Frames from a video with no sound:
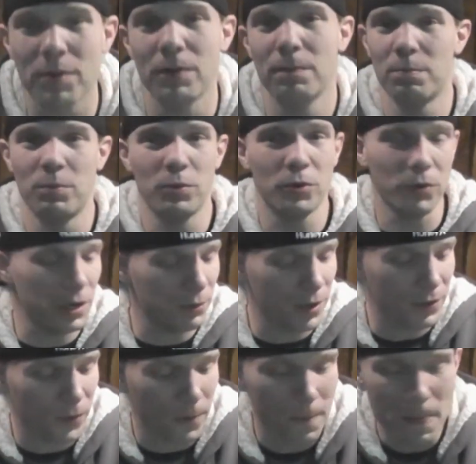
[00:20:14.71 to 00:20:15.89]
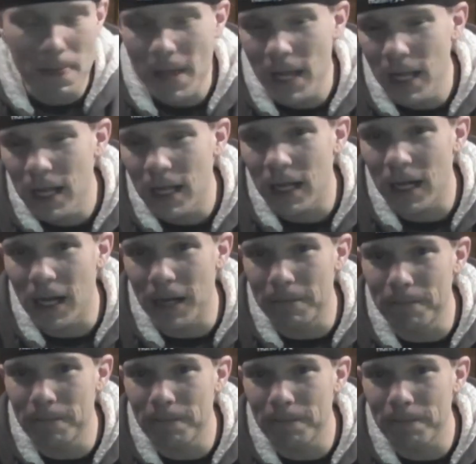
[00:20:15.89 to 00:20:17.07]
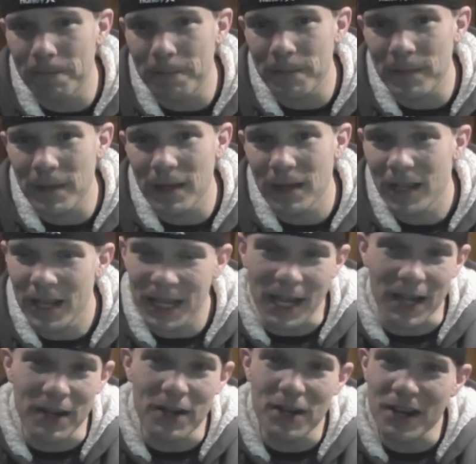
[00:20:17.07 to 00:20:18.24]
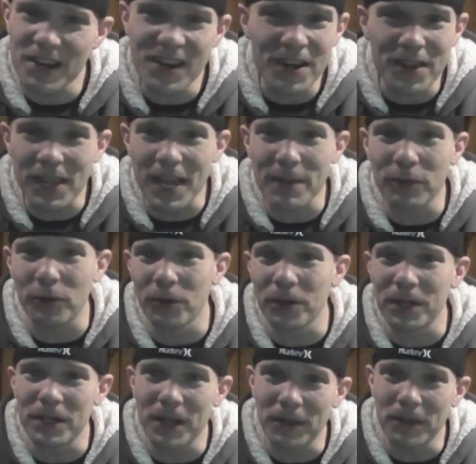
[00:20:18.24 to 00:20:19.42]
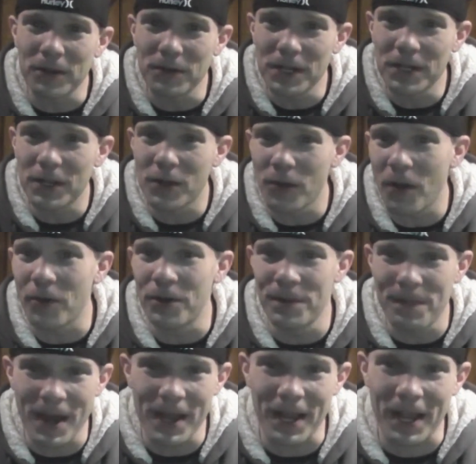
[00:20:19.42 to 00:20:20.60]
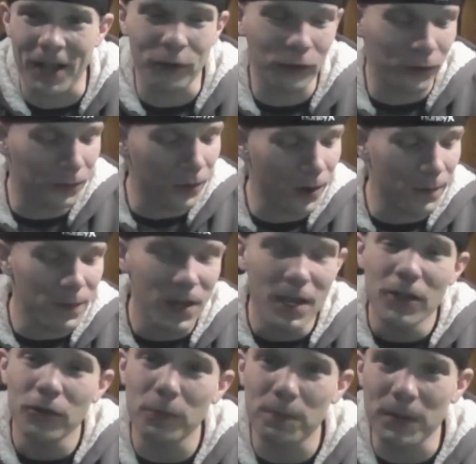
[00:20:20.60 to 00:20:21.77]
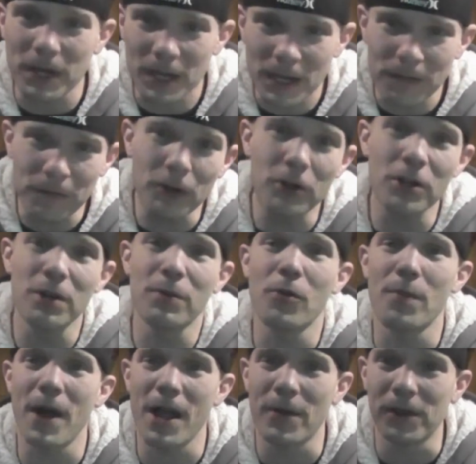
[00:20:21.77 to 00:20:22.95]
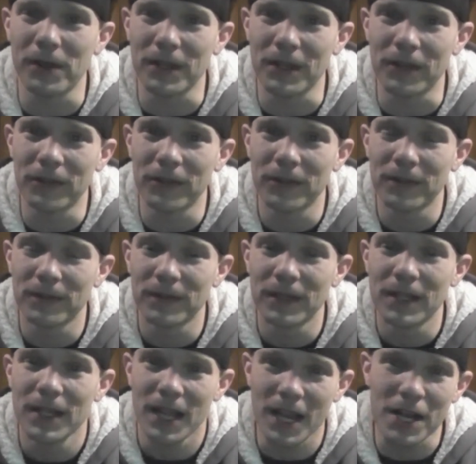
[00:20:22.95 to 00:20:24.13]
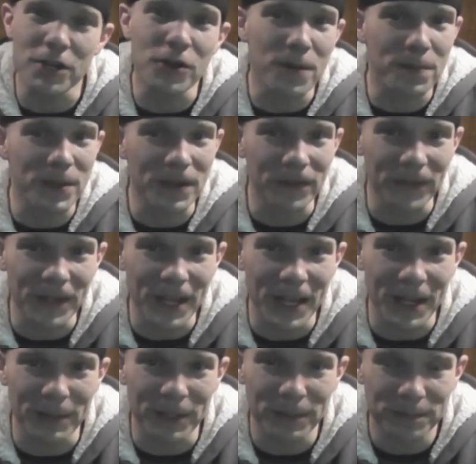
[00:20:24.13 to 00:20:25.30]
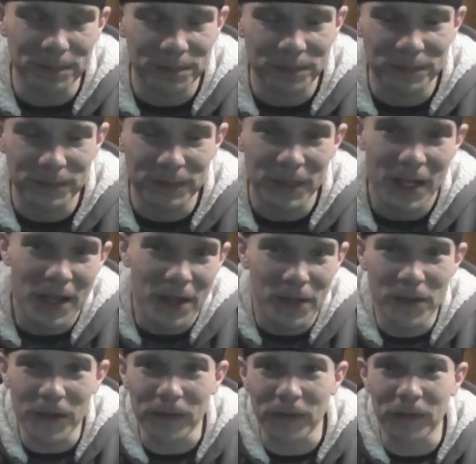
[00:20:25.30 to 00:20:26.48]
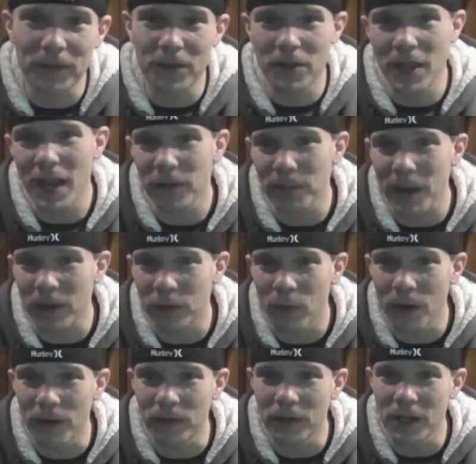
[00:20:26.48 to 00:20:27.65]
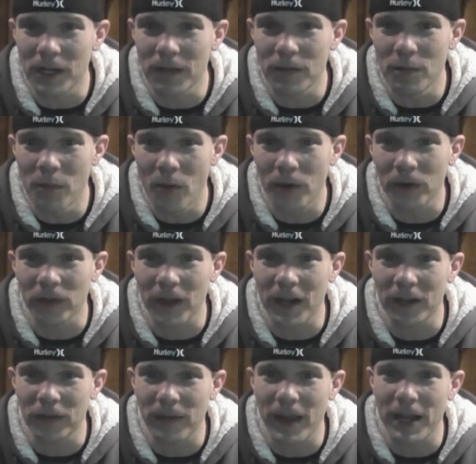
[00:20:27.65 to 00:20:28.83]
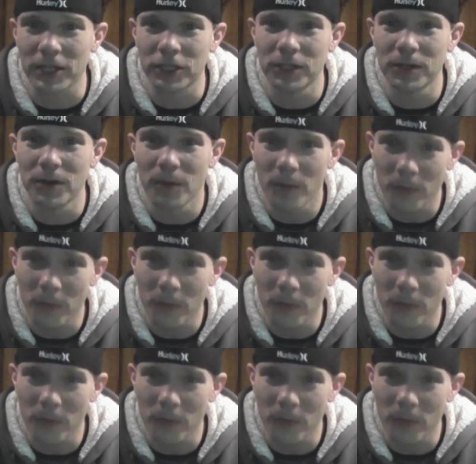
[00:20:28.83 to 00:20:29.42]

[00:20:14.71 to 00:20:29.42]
but great rental. And again, none of the games are really nothing you need to go out and buy a console for. So, but if you're going to go buy one of these, and you're a PC gamer, the Xbox One is going to give you more satisfaction